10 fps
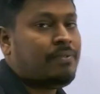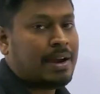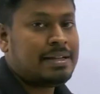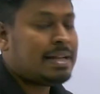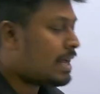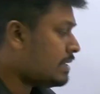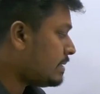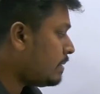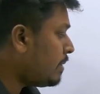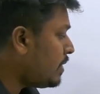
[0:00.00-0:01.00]
find the
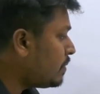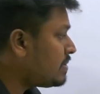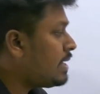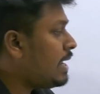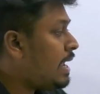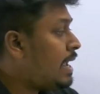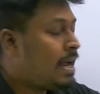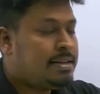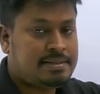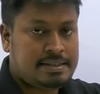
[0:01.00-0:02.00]
answer by using A
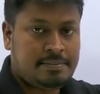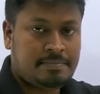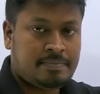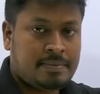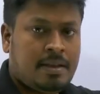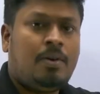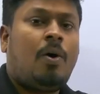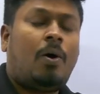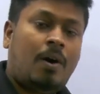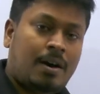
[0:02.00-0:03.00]
and C,
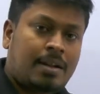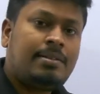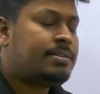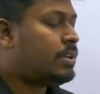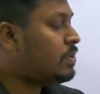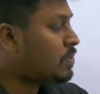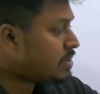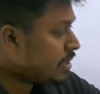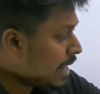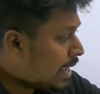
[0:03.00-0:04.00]
or else
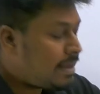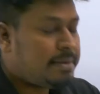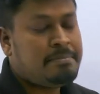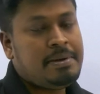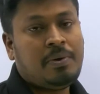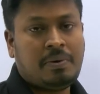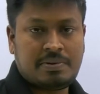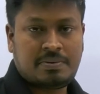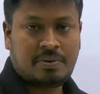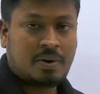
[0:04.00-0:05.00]
use the diagram B
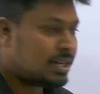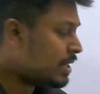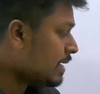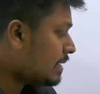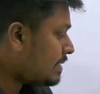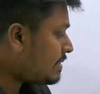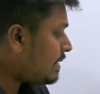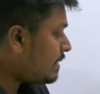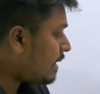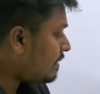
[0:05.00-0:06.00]
also. Got it? Just
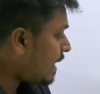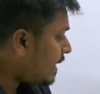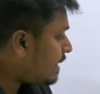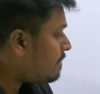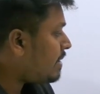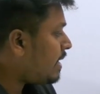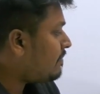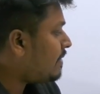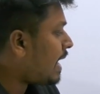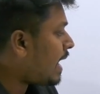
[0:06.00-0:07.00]
see, in the diagram A,
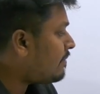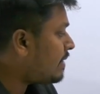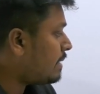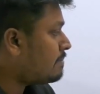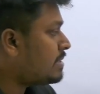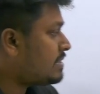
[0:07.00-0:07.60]
we have a number